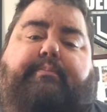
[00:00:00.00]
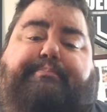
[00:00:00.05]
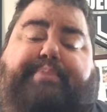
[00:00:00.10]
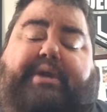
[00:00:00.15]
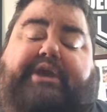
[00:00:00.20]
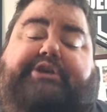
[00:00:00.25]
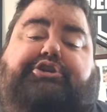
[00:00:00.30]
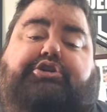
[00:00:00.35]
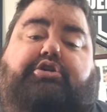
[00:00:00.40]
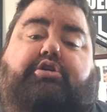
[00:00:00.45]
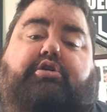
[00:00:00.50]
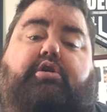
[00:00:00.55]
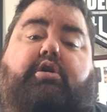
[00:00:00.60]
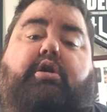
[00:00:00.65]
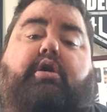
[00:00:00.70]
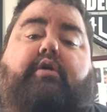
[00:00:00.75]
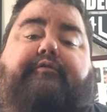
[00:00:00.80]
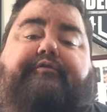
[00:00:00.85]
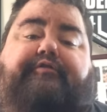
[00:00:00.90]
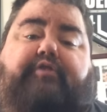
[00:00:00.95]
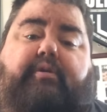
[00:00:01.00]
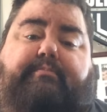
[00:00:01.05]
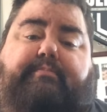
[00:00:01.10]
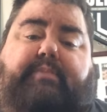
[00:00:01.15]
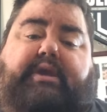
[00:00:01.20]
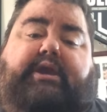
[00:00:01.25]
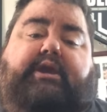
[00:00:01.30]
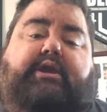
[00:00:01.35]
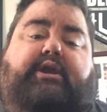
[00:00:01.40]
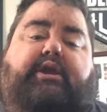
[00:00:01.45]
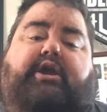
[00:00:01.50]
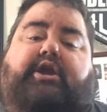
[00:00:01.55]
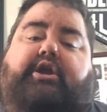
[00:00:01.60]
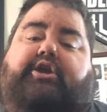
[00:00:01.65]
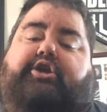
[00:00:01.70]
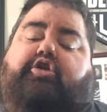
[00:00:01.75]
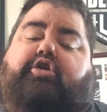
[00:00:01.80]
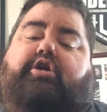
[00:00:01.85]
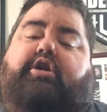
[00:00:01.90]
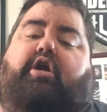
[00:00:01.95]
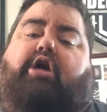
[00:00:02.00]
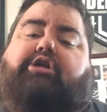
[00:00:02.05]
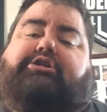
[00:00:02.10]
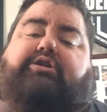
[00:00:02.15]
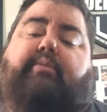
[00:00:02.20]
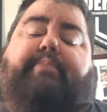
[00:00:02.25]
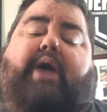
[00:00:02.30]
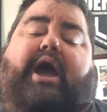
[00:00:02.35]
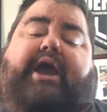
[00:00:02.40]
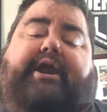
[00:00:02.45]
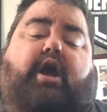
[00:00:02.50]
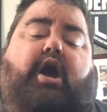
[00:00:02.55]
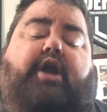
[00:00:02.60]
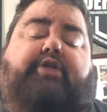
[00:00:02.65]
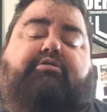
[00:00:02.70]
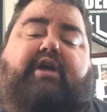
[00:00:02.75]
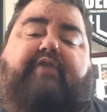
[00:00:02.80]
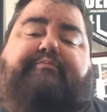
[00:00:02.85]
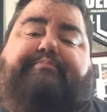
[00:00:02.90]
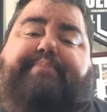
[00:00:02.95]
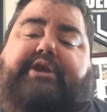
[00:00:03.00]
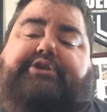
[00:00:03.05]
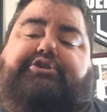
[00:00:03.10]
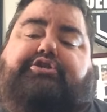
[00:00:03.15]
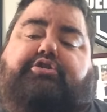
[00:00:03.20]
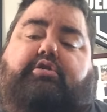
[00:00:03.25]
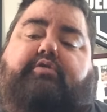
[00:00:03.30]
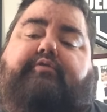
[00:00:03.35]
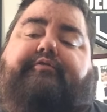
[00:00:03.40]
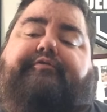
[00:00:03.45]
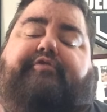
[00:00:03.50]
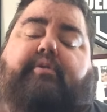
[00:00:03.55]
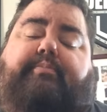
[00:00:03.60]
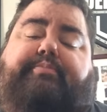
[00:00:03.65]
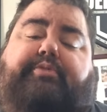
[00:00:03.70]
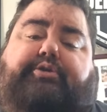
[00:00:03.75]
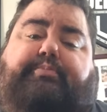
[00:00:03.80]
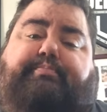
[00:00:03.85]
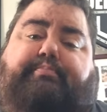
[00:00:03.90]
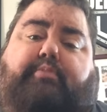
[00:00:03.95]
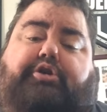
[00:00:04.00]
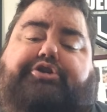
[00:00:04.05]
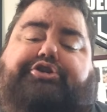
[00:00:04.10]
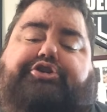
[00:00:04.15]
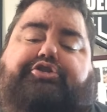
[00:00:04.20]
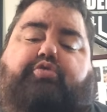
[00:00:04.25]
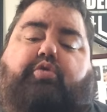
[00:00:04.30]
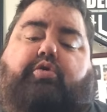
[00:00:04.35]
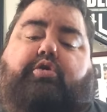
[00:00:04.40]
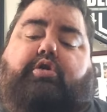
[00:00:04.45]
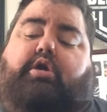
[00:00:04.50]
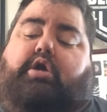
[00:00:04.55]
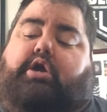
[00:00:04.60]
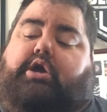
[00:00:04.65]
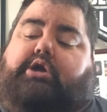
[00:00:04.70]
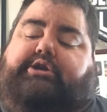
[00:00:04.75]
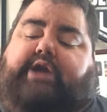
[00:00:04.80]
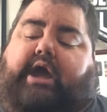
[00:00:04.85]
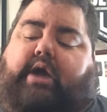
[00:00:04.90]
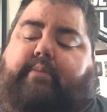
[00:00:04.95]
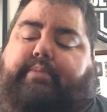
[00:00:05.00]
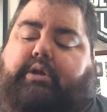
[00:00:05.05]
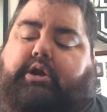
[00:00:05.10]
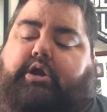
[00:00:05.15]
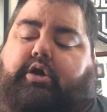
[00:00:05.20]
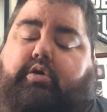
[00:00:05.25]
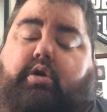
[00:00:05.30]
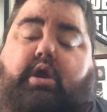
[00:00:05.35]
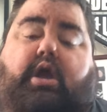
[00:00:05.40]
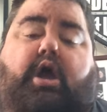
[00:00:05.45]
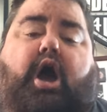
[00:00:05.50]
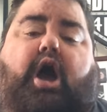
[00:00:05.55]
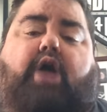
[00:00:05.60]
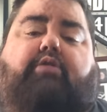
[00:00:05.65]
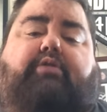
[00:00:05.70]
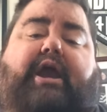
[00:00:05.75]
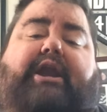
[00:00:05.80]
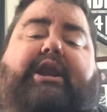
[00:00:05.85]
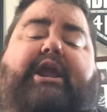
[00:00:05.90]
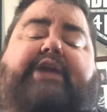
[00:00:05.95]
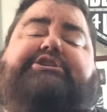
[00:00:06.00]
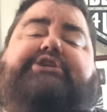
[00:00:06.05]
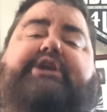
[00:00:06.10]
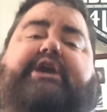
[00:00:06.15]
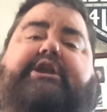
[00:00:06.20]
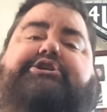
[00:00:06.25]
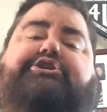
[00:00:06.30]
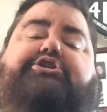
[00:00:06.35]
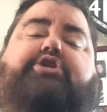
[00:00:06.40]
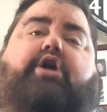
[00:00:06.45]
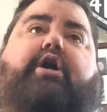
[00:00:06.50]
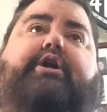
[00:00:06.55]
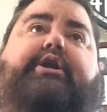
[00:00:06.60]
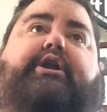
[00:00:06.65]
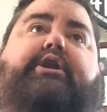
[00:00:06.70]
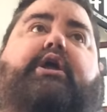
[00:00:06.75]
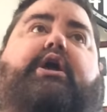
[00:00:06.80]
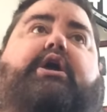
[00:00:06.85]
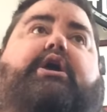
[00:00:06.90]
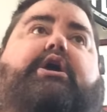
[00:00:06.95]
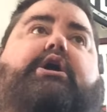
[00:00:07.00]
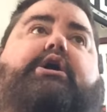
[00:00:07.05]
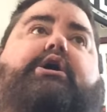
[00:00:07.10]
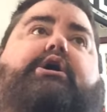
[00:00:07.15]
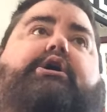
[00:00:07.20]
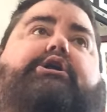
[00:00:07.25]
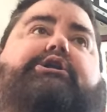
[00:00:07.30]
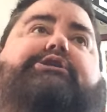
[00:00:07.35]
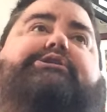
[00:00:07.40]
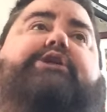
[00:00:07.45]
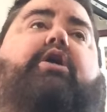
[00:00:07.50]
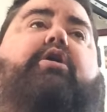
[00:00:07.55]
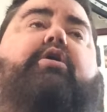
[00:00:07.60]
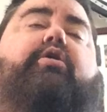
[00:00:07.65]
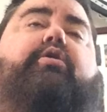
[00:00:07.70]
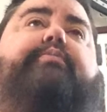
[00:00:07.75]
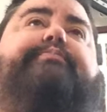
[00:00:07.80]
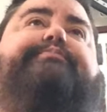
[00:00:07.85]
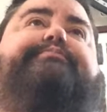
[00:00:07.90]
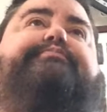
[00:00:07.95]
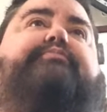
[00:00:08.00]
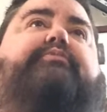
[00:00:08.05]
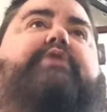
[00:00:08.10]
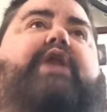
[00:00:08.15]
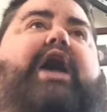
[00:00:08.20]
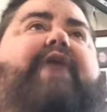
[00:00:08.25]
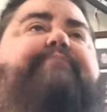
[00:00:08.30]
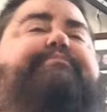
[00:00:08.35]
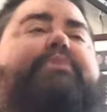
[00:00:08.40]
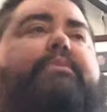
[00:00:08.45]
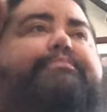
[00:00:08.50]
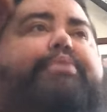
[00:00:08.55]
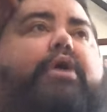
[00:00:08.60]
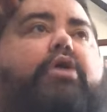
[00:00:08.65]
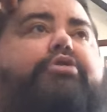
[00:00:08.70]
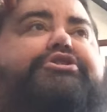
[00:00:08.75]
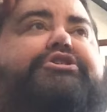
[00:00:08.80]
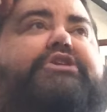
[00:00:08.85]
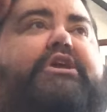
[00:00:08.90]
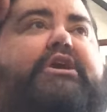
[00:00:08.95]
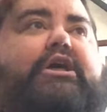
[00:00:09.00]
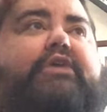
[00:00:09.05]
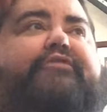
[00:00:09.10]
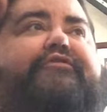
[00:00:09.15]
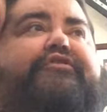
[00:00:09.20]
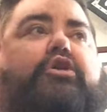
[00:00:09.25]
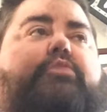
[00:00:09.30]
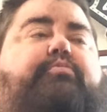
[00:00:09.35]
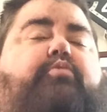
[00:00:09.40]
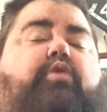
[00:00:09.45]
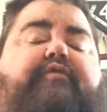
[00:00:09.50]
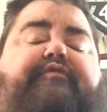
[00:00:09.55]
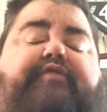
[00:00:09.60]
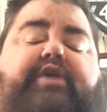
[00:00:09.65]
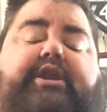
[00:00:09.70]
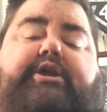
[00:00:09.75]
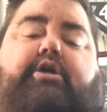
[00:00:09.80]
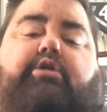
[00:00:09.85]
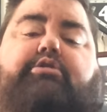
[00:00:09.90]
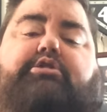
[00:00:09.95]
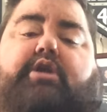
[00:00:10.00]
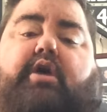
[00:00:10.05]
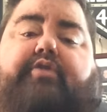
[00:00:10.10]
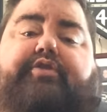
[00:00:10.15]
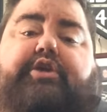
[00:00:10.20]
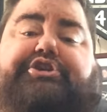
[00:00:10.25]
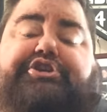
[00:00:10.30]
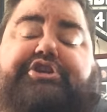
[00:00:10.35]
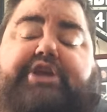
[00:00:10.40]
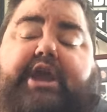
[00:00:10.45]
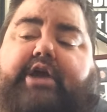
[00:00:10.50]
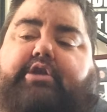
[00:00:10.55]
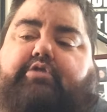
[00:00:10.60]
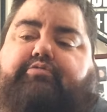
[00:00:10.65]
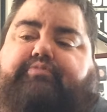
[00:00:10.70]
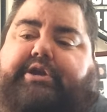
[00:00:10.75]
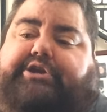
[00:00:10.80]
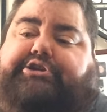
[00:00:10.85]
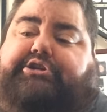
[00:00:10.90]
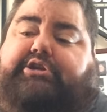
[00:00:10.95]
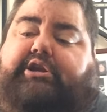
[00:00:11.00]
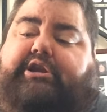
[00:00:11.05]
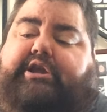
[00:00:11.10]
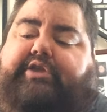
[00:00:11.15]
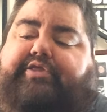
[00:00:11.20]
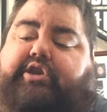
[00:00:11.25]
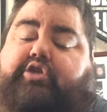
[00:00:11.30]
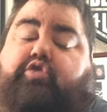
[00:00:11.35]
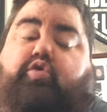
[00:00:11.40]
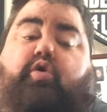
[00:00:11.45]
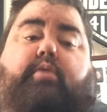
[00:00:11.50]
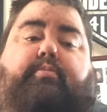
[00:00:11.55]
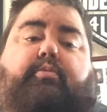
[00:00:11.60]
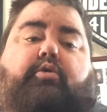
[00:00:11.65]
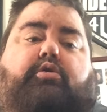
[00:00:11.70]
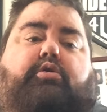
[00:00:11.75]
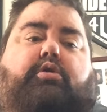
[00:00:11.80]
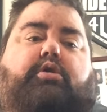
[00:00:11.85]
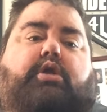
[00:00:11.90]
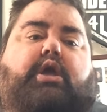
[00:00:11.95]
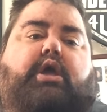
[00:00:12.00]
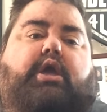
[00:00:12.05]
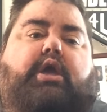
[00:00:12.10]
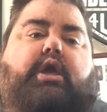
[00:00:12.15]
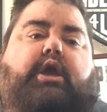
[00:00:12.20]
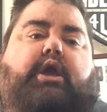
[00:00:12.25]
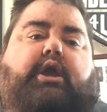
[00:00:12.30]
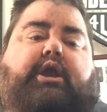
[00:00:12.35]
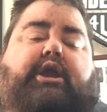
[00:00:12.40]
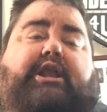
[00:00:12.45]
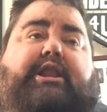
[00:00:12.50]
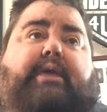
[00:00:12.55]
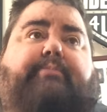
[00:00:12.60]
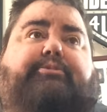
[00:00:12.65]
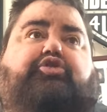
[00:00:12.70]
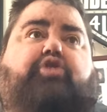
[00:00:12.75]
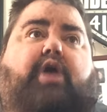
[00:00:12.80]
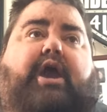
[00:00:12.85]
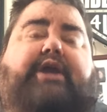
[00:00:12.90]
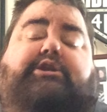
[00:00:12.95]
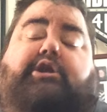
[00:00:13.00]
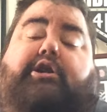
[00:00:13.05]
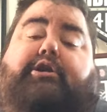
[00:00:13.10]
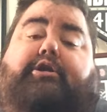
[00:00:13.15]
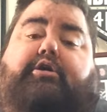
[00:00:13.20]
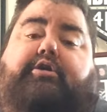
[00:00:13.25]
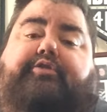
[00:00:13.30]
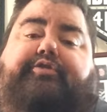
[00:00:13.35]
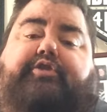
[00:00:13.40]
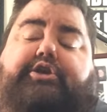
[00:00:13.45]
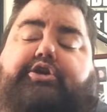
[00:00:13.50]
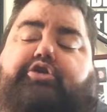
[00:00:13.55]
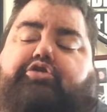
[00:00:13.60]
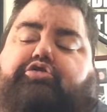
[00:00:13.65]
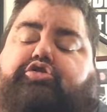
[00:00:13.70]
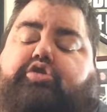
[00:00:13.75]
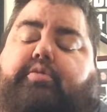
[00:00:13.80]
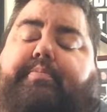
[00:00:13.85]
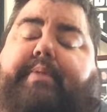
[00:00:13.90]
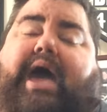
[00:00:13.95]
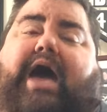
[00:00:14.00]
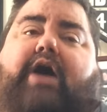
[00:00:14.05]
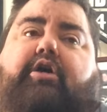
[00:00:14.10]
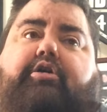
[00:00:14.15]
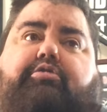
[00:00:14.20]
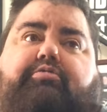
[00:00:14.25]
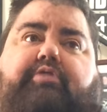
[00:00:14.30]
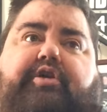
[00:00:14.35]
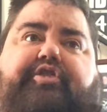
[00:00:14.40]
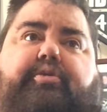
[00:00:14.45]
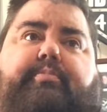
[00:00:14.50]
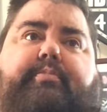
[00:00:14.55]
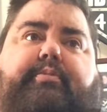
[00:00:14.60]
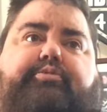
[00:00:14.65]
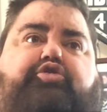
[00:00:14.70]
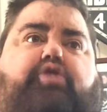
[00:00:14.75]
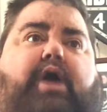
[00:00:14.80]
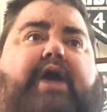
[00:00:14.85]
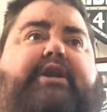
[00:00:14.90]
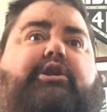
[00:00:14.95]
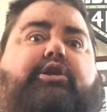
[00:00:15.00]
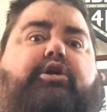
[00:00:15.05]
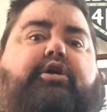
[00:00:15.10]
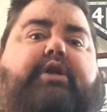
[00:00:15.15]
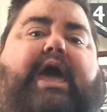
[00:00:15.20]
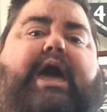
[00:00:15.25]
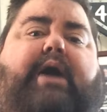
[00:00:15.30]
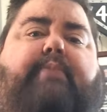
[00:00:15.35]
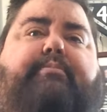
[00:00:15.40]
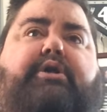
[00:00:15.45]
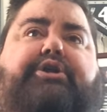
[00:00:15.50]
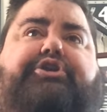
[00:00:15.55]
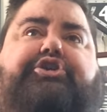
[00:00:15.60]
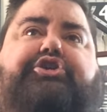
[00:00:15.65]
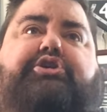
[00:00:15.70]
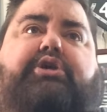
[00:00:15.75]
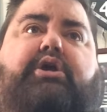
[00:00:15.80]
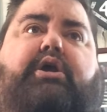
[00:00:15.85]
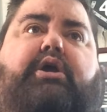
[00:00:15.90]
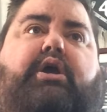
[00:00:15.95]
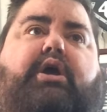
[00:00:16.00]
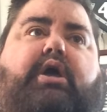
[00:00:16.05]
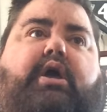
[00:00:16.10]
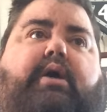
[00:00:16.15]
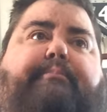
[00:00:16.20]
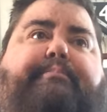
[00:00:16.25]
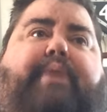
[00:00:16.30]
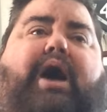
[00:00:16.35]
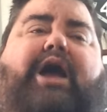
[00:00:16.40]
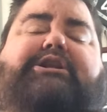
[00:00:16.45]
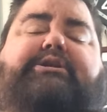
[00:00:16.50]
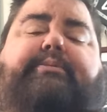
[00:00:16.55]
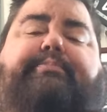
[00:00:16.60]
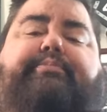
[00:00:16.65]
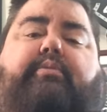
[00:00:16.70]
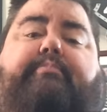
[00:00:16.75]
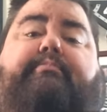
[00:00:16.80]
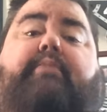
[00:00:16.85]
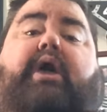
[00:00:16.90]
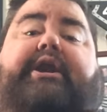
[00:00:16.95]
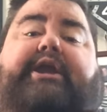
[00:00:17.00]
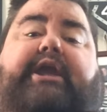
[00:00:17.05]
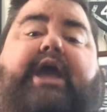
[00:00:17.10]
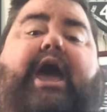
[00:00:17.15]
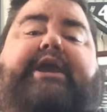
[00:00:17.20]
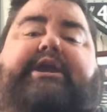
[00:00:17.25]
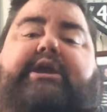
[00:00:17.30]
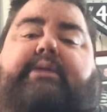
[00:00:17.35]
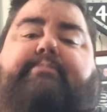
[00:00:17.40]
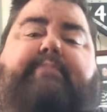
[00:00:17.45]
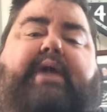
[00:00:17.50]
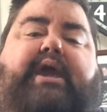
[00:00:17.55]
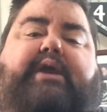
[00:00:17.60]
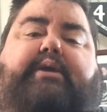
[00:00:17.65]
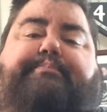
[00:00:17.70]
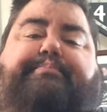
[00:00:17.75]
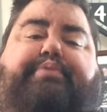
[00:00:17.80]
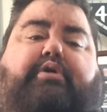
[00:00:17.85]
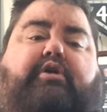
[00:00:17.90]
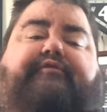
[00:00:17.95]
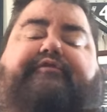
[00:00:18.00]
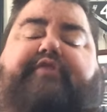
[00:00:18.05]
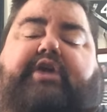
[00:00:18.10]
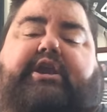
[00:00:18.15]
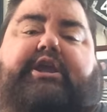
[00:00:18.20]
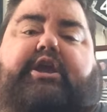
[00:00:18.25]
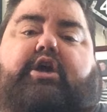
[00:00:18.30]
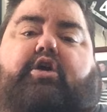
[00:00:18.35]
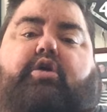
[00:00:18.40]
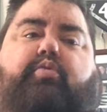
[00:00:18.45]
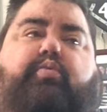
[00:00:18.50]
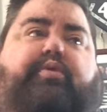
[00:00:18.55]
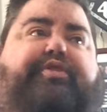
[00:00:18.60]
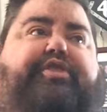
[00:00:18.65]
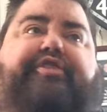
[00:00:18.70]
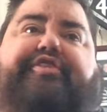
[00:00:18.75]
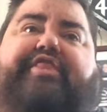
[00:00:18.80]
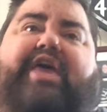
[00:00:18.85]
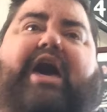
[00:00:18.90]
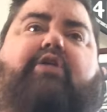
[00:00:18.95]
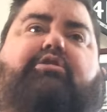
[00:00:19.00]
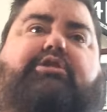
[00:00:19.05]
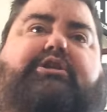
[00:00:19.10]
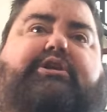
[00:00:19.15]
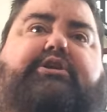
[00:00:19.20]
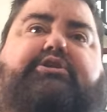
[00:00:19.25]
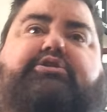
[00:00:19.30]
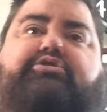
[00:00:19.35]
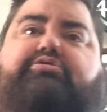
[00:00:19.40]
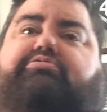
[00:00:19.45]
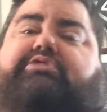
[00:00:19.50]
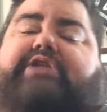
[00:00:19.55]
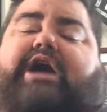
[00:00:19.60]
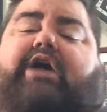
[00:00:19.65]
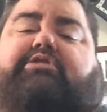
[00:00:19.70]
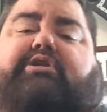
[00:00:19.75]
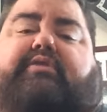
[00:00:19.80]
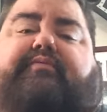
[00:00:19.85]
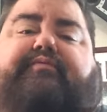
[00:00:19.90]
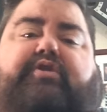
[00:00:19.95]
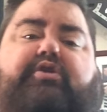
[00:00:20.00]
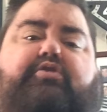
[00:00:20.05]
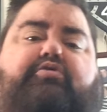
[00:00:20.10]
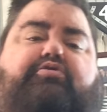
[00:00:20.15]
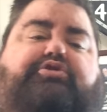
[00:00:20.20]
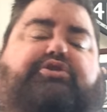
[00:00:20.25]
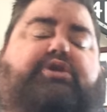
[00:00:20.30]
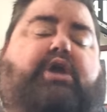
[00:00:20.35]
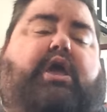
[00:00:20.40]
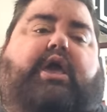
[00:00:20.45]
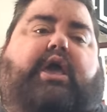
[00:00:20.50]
picture from me. You can also buy an autographed picture from the merch store down below. All right, let's get started. So I've been posting a few more videos on this channel recently than normal because I'm trying to learn the YouTube algorithm. I'm trying to learn how much possible money I can make per video with 1,000, 2,000 views